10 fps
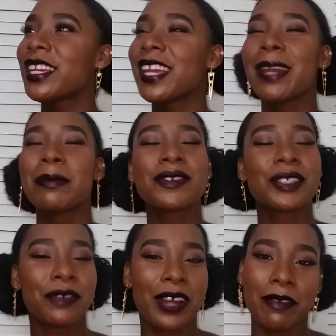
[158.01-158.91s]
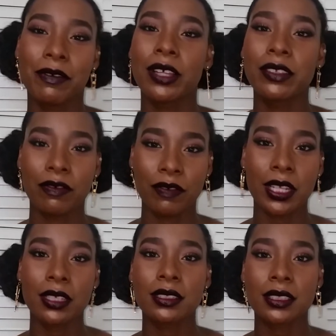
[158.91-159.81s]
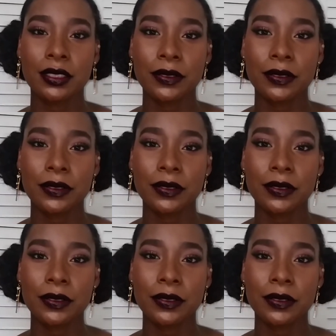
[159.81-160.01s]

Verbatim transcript: game of survival of the fittest.